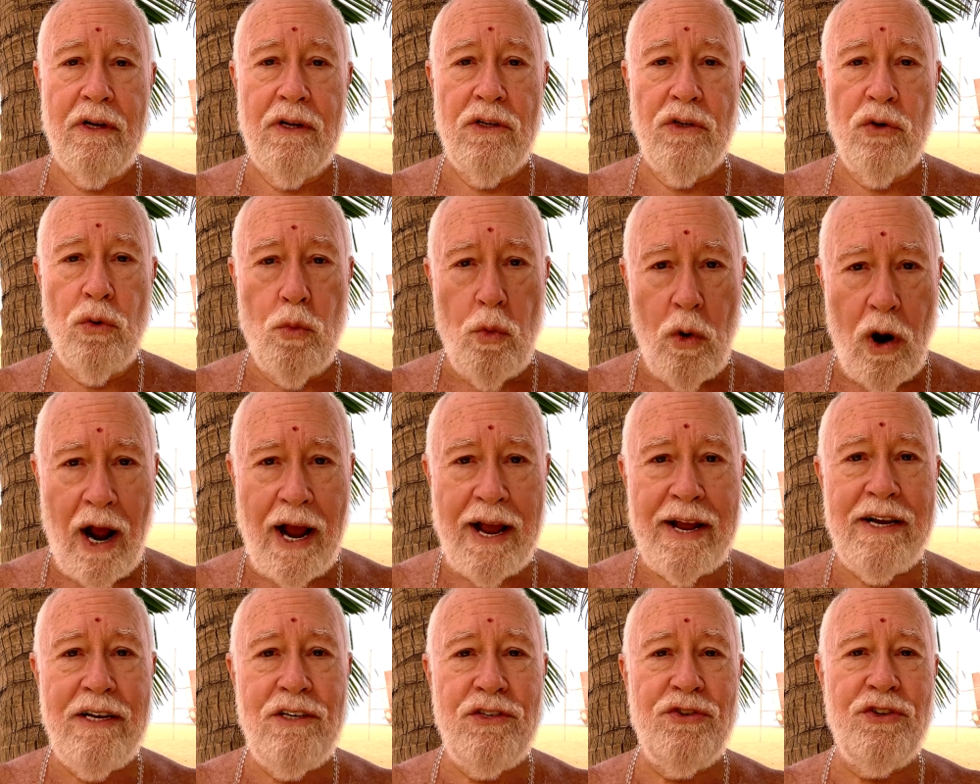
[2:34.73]

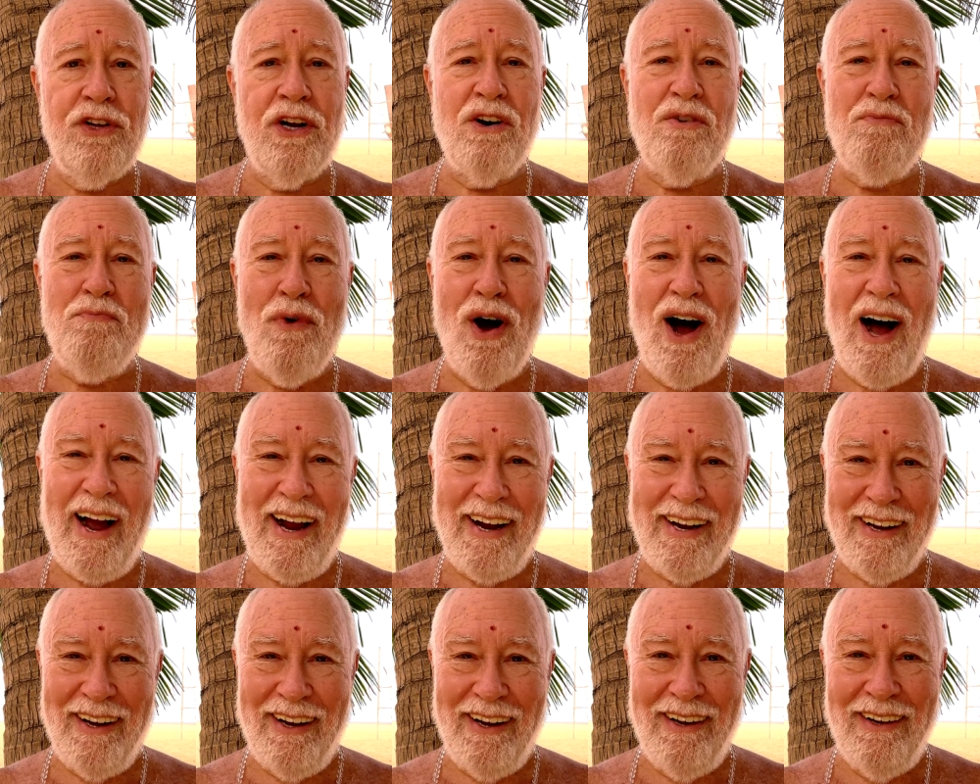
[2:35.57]
Why is there
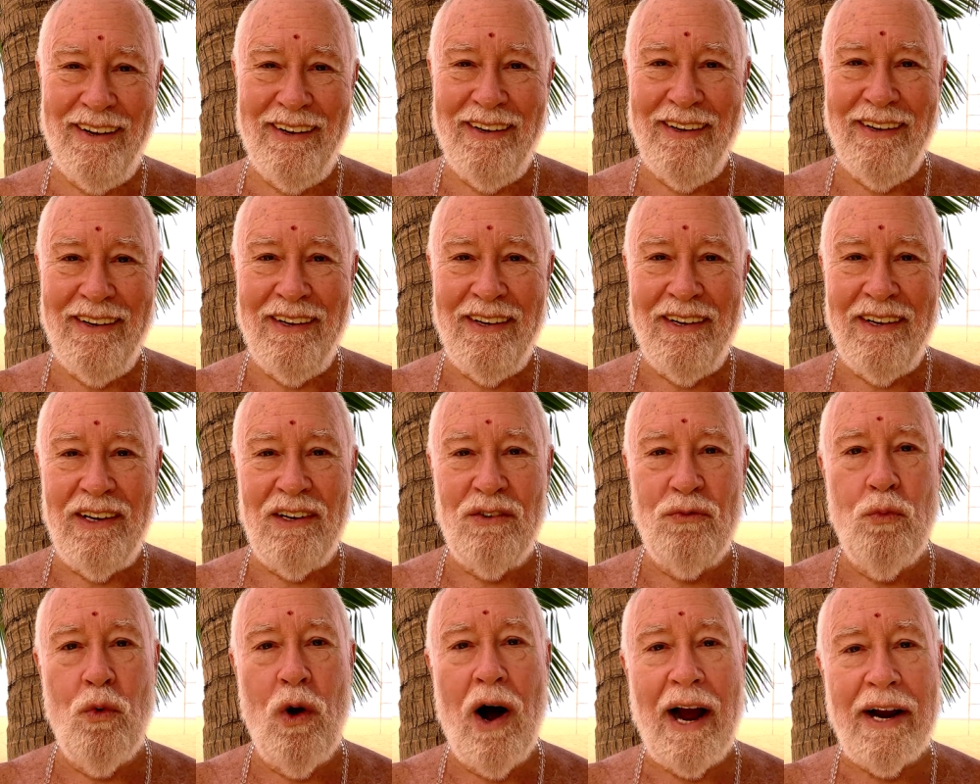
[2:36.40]
Maya?
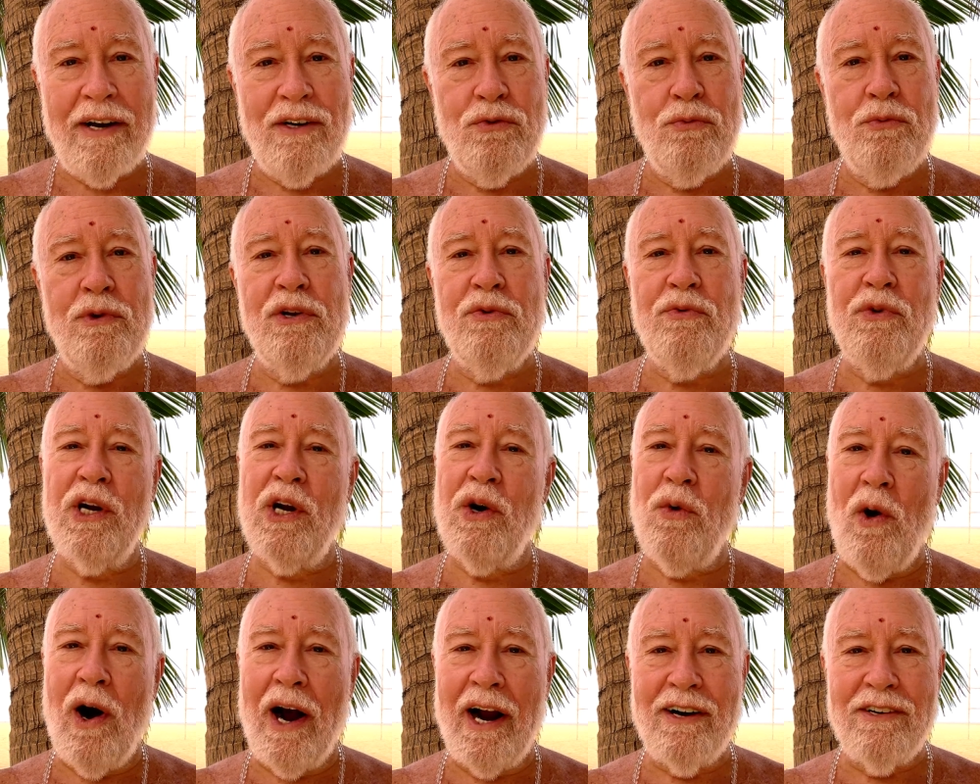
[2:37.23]
Why do we
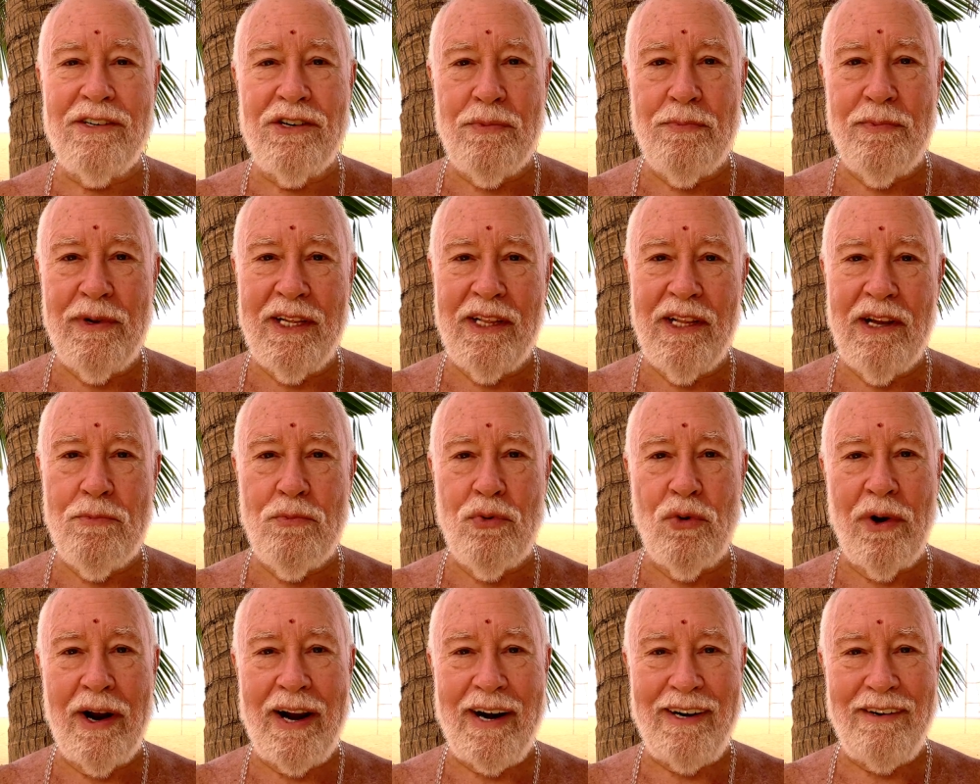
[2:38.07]
require to be
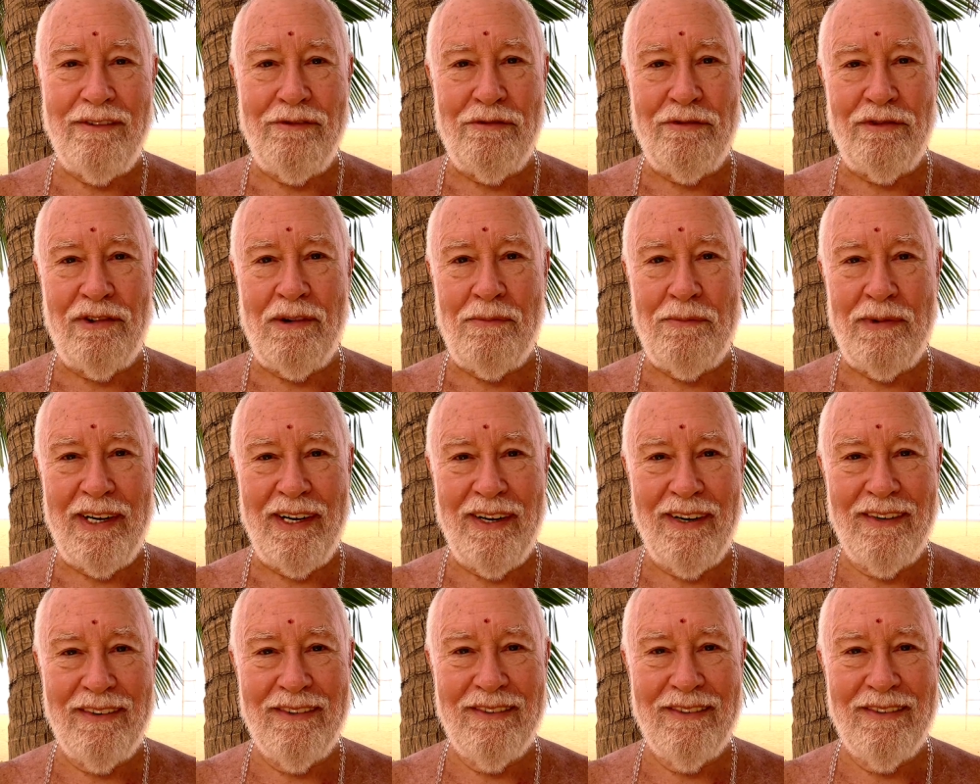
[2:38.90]
liberated from it?